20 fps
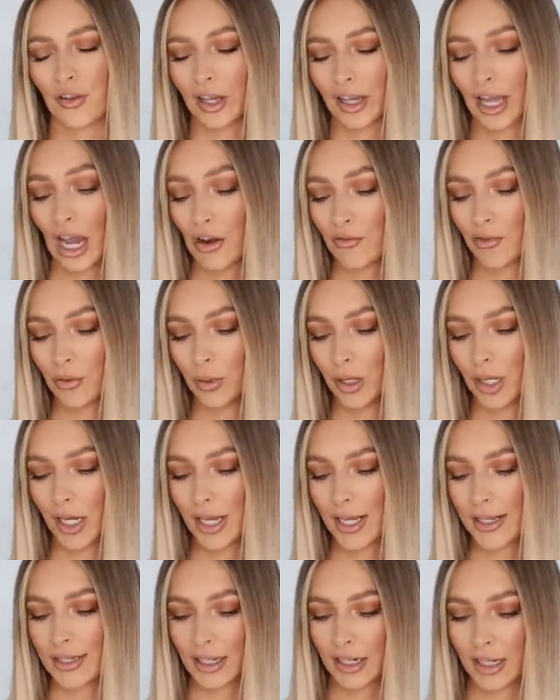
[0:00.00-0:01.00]
feel like everyone
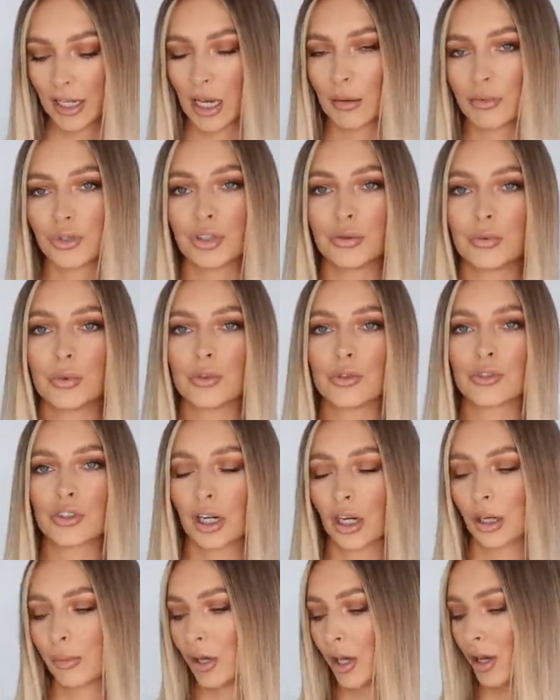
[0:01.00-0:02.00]
needs in a capsule
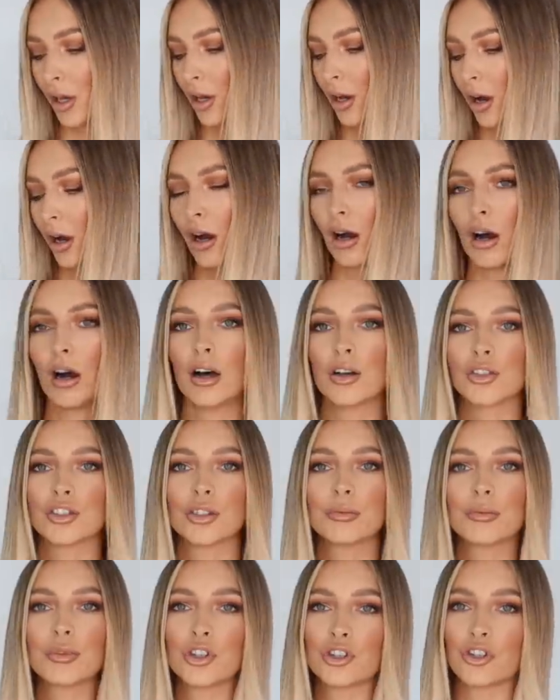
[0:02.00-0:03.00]
wardrobe are
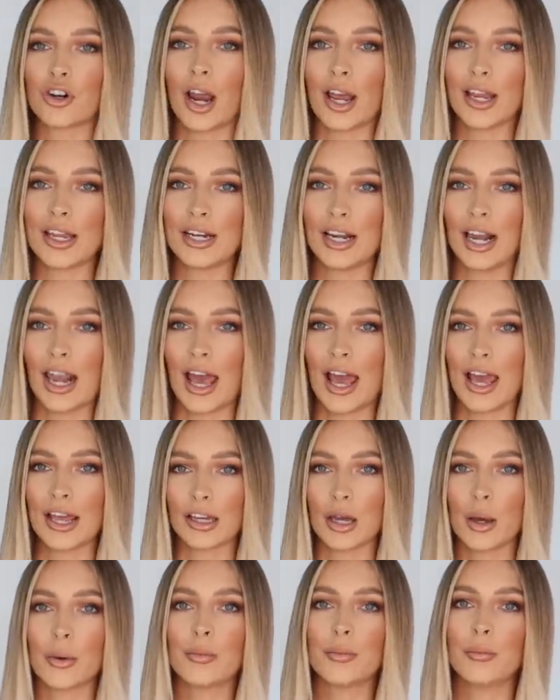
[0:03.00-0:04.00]
some straight
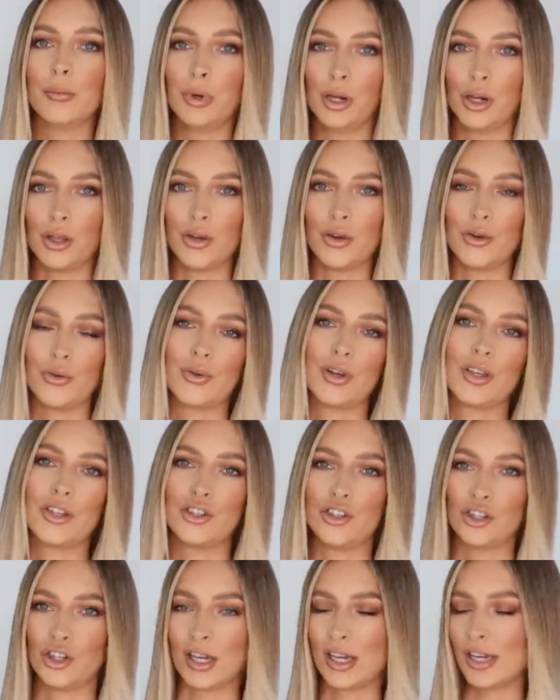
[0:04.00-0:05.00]
leg blue
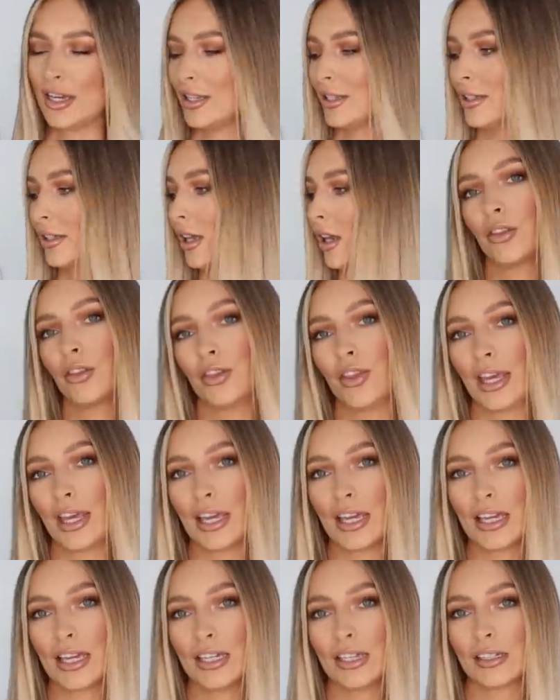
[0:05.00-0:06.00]
jeans.
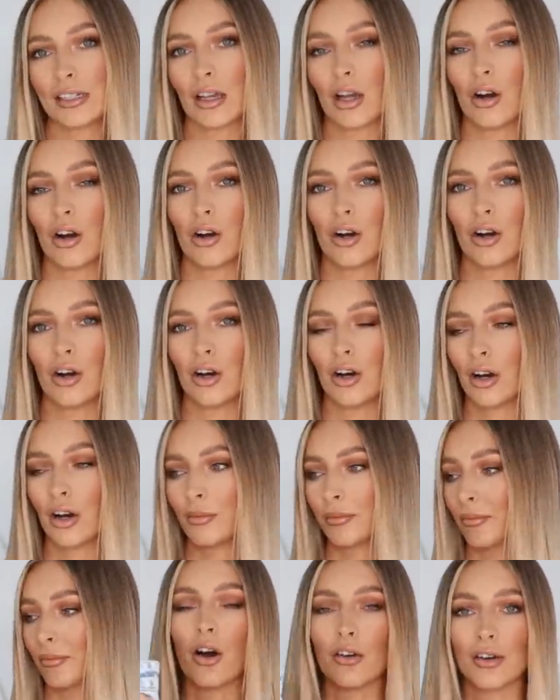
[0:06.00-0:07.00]
These
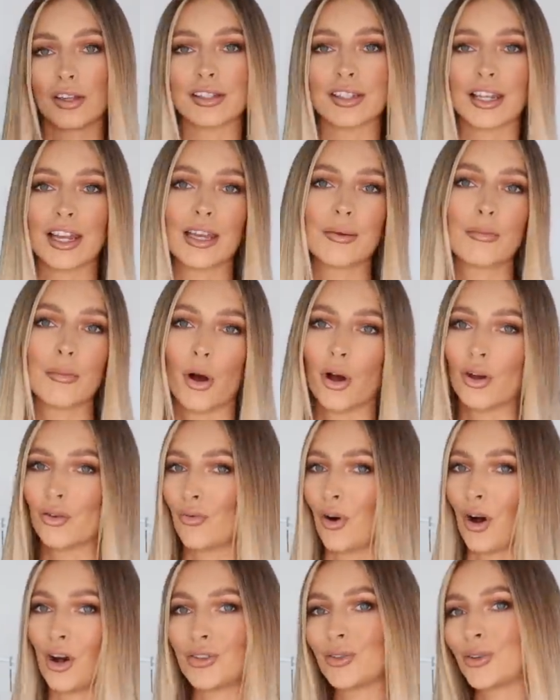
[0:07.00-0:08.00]
are honestly my
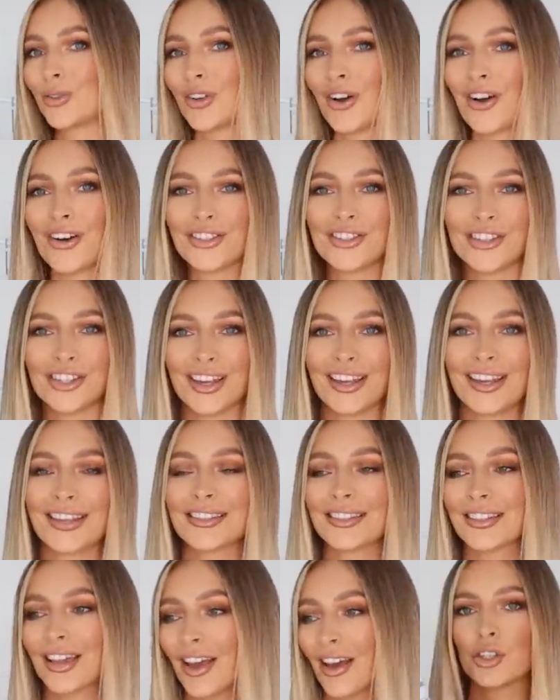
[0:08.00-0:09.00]
ride or die
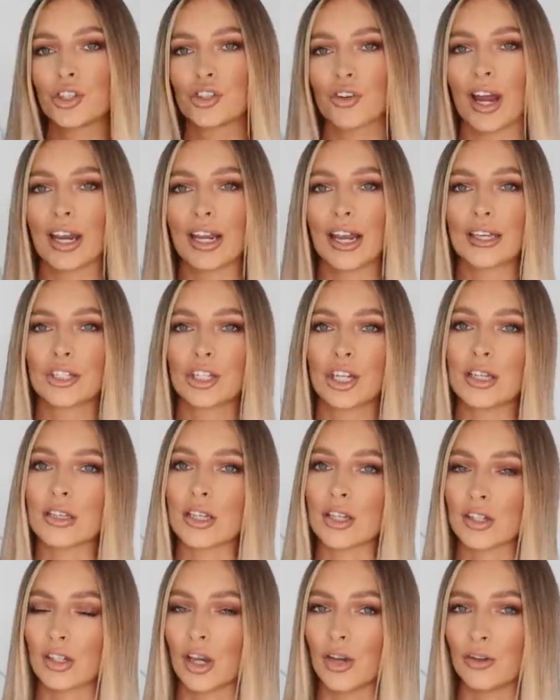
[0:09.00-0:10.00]
jeans. Straight leg jeans
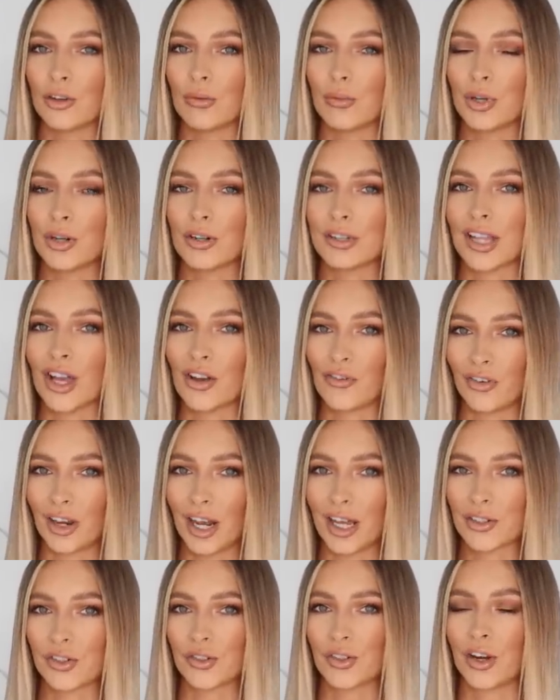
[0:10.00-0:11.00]
are so good because they're
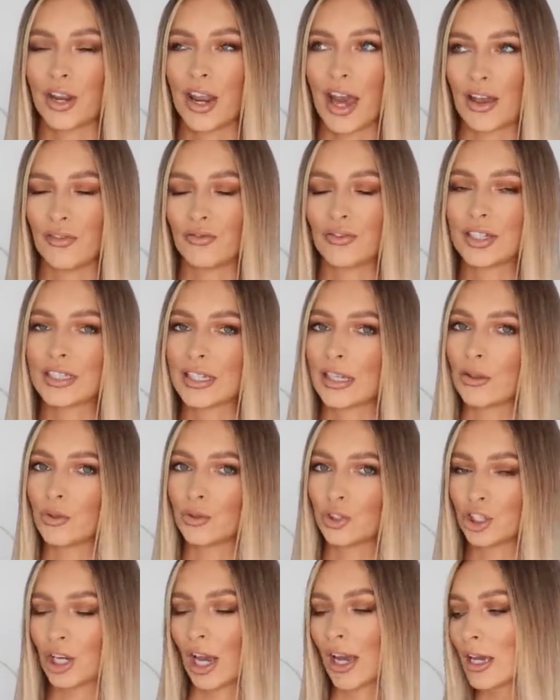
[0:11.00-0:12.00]
flattering on every single
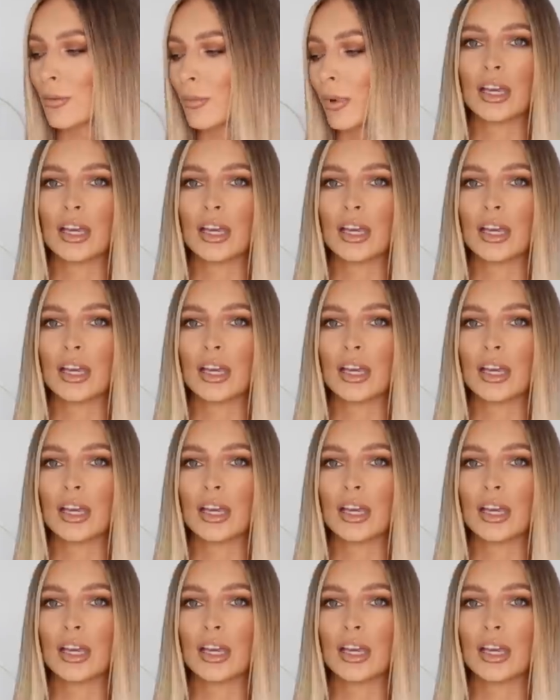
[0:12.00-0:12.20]
shape.